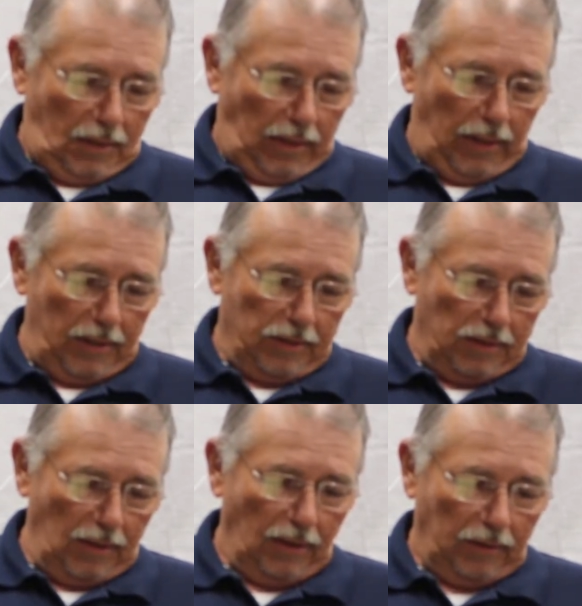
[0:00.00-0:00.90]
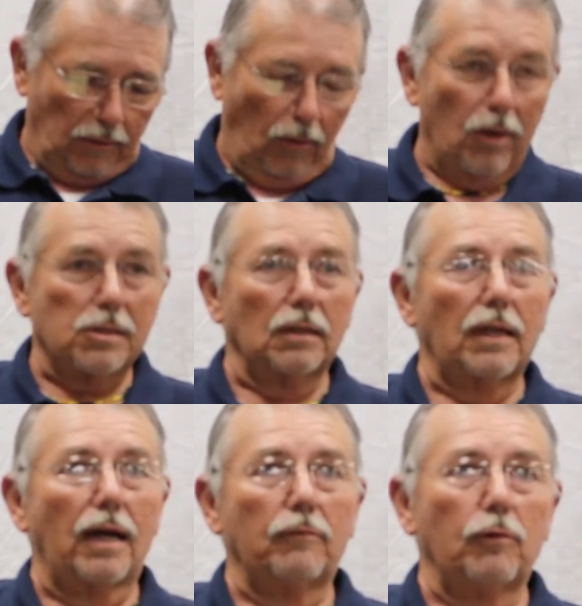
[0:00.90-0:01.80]
And it's costs a
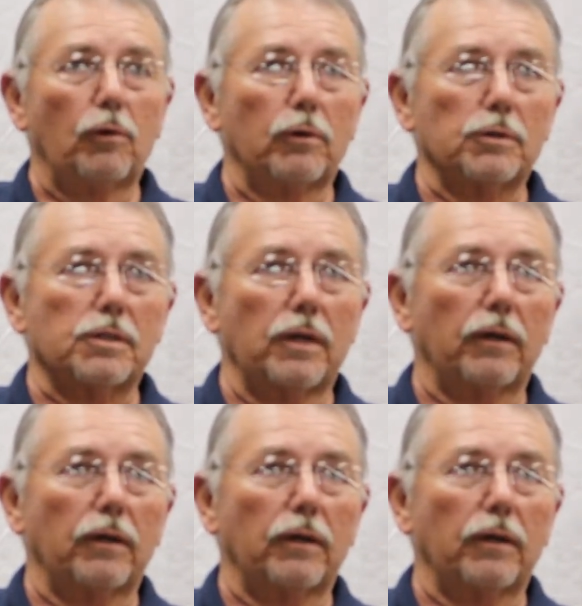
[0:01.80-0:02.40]
lot of voters.